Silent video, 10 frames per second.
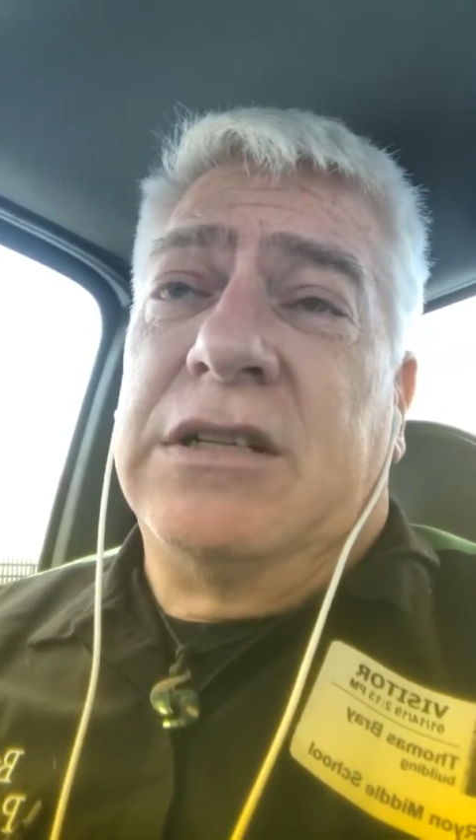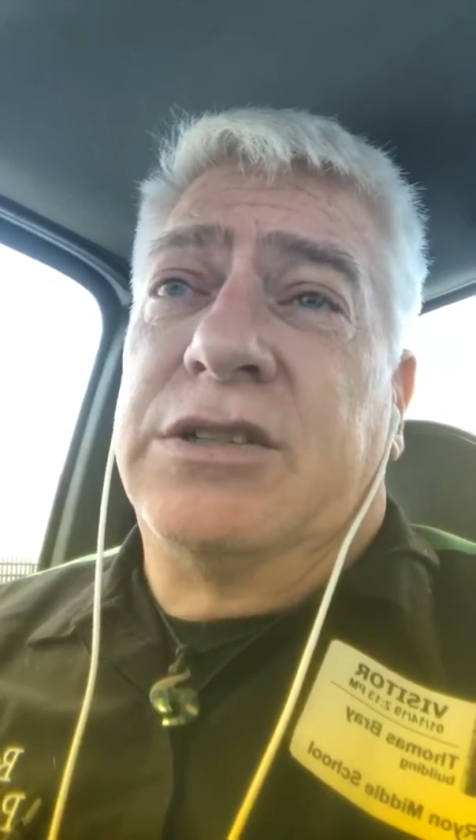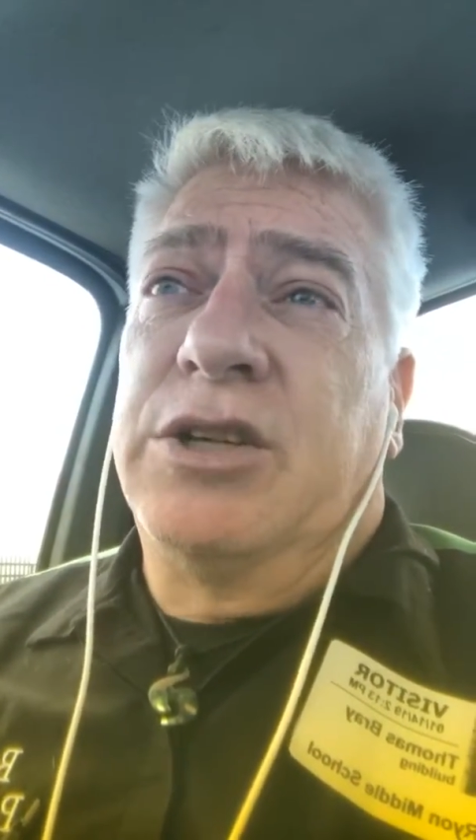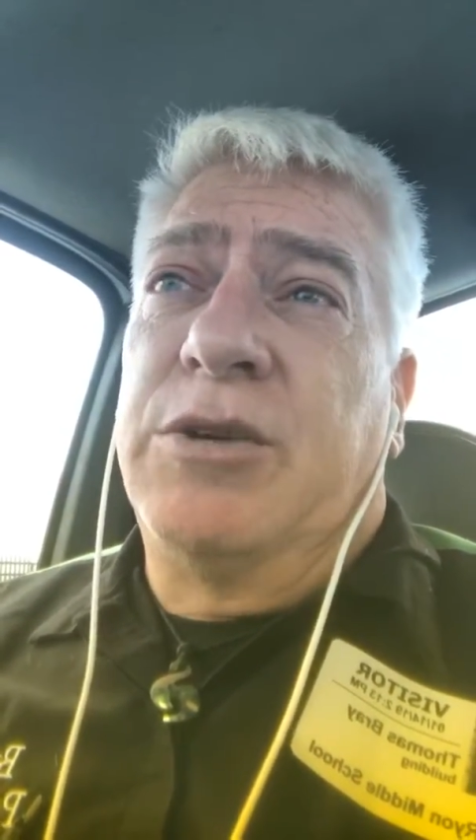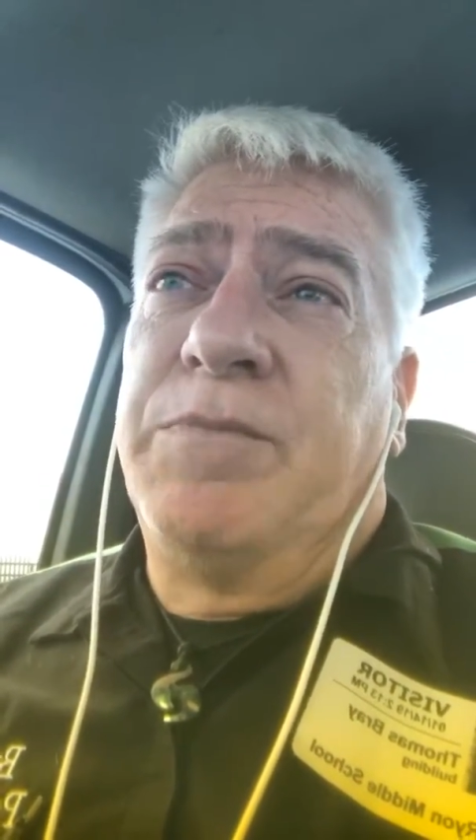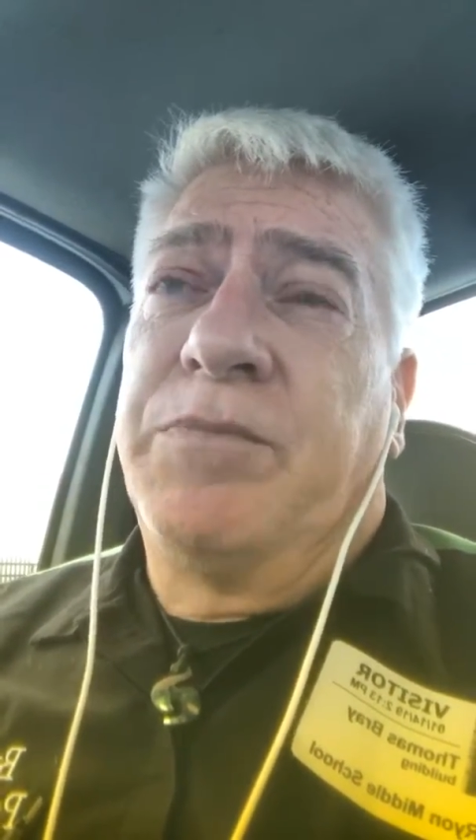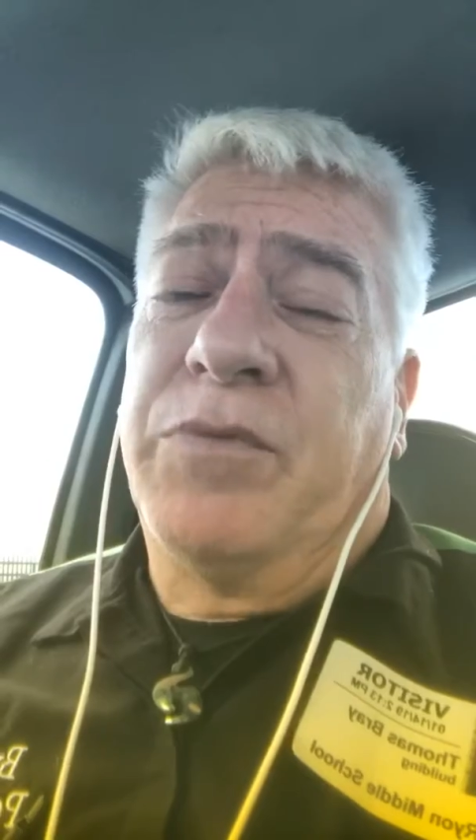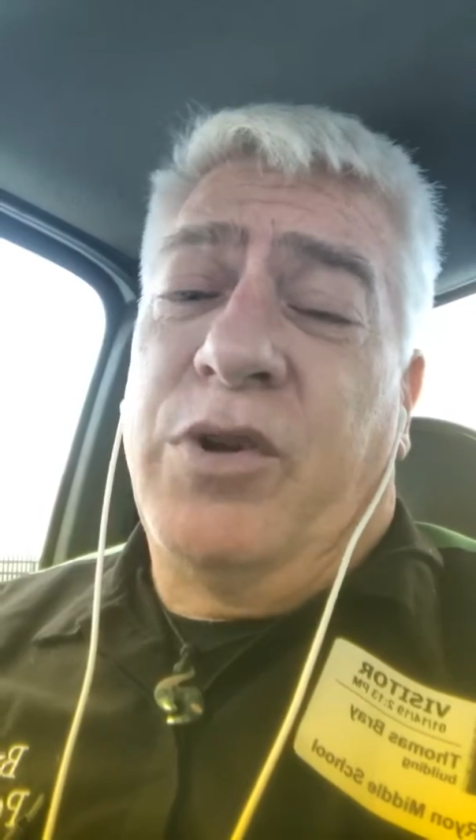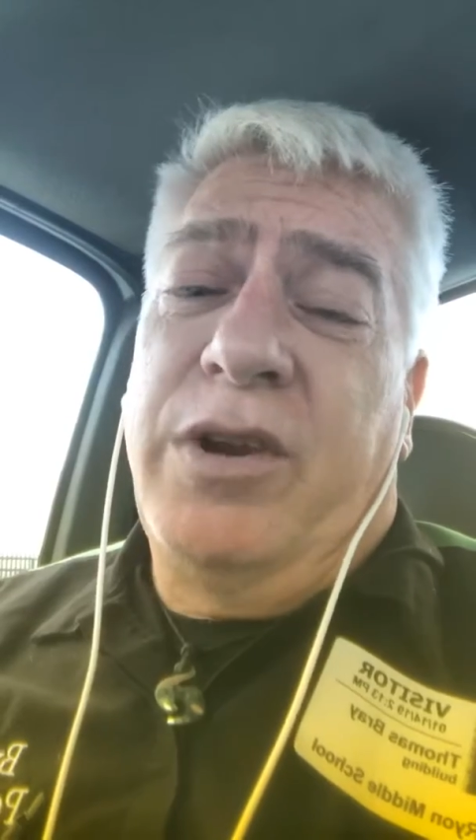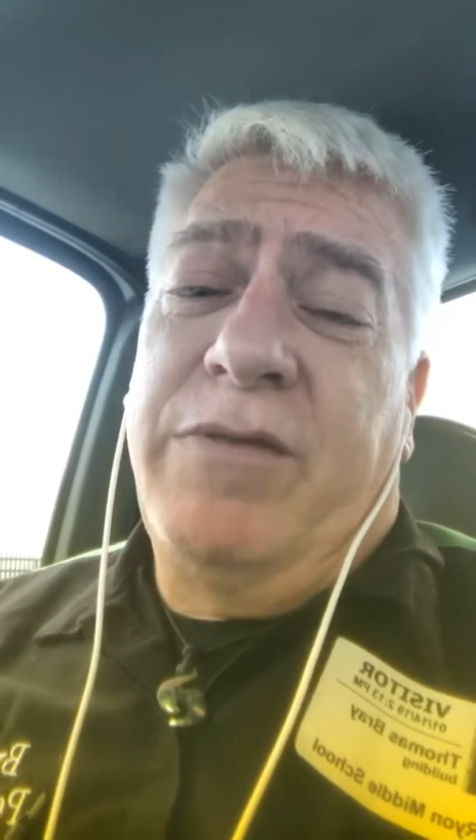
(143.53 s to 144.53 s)
So
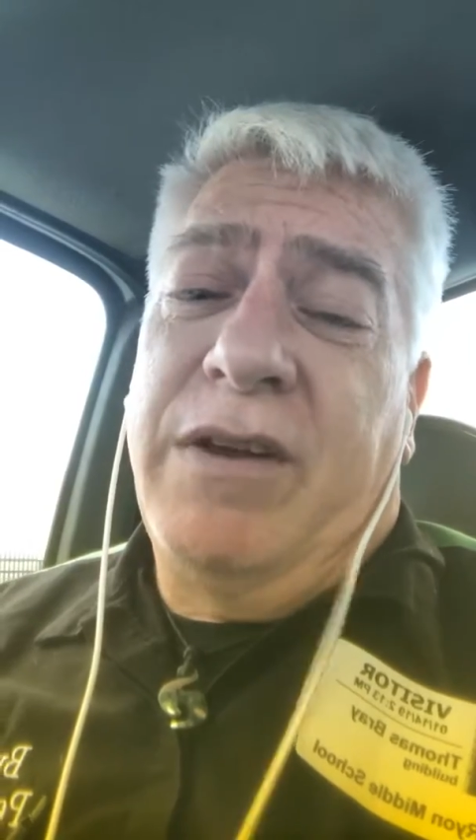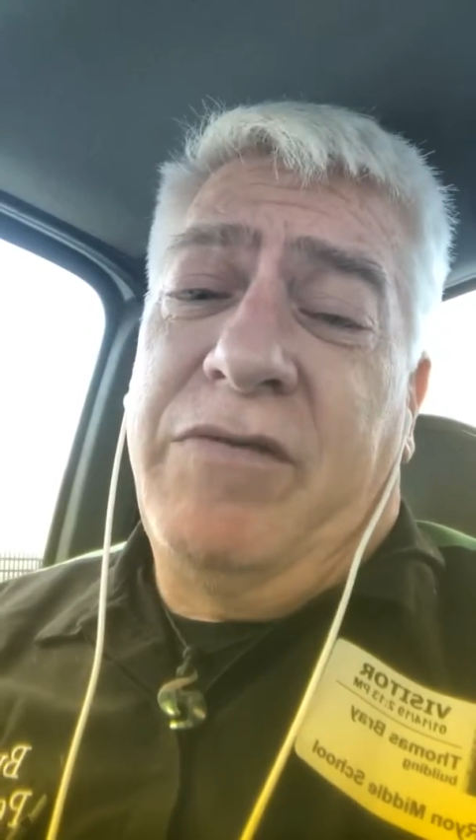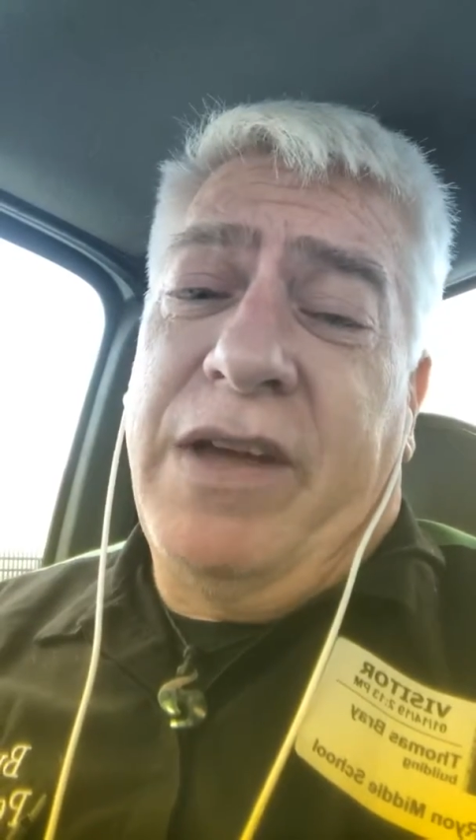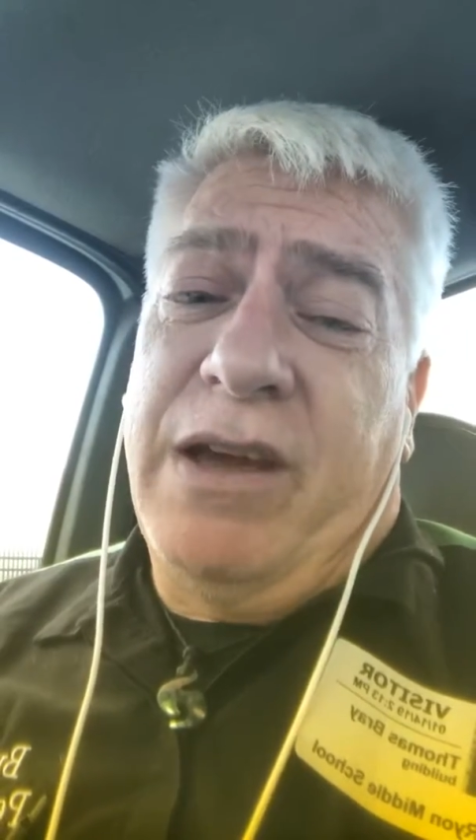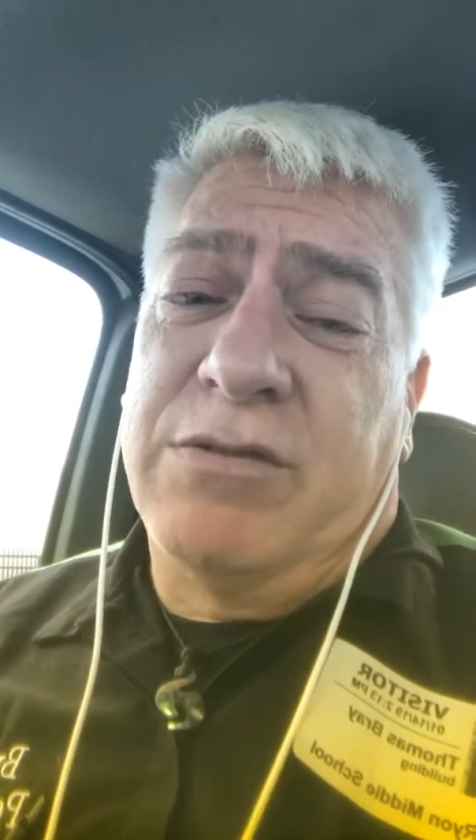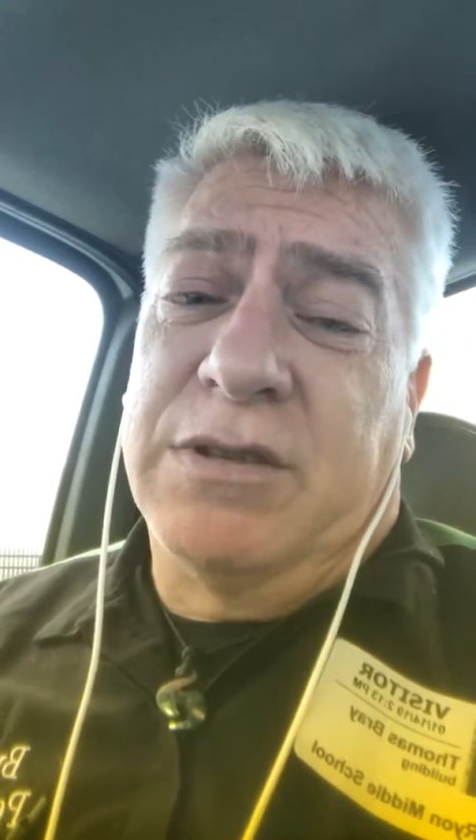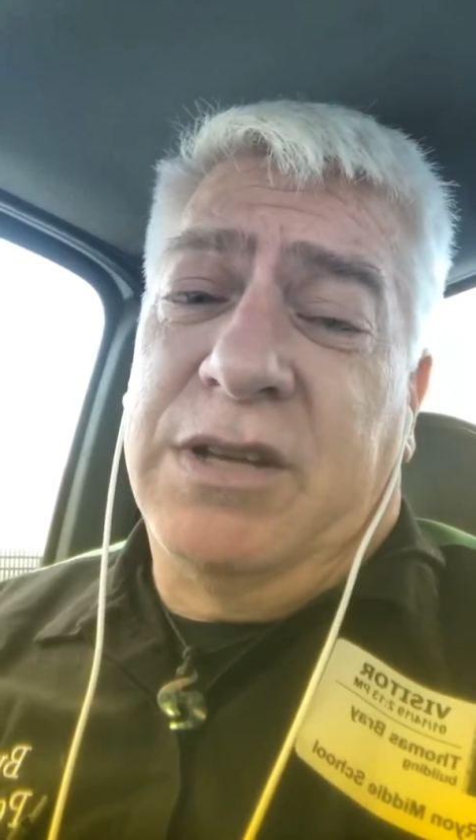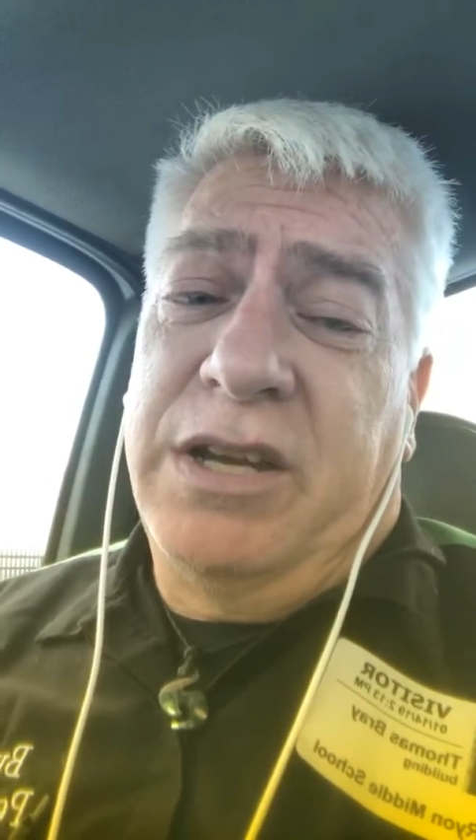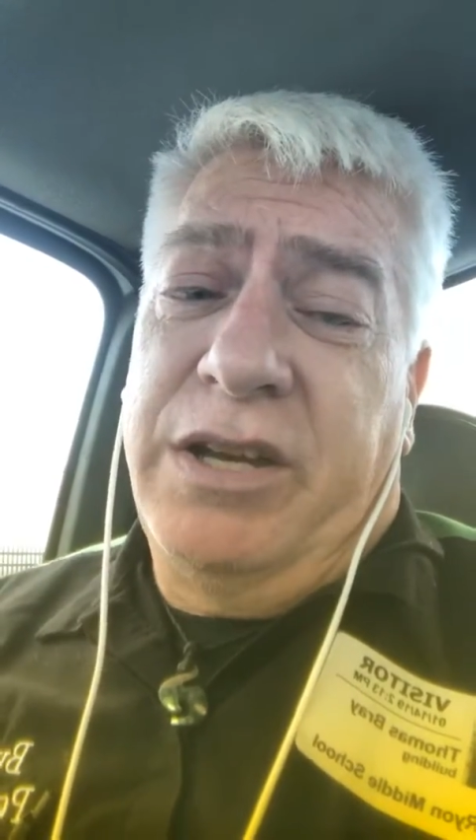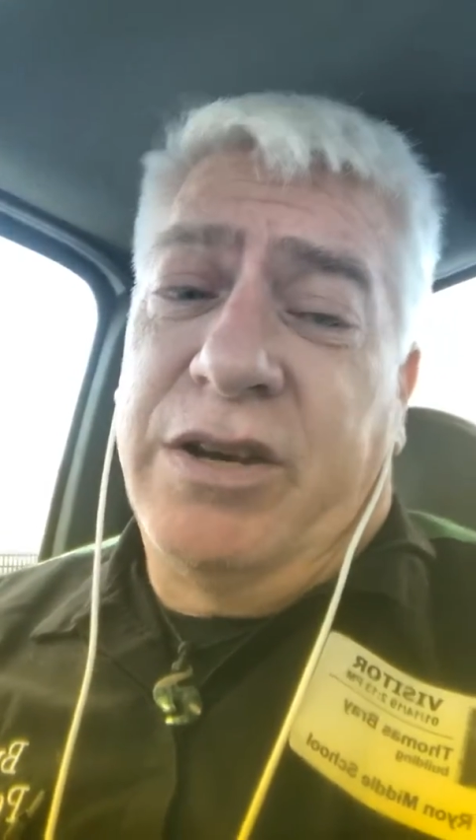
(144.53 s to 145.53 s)
35,000
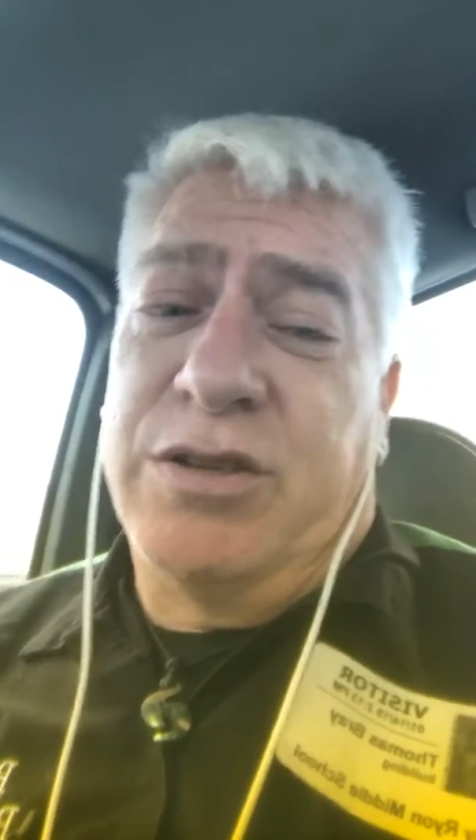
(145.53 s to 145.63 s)
in a year.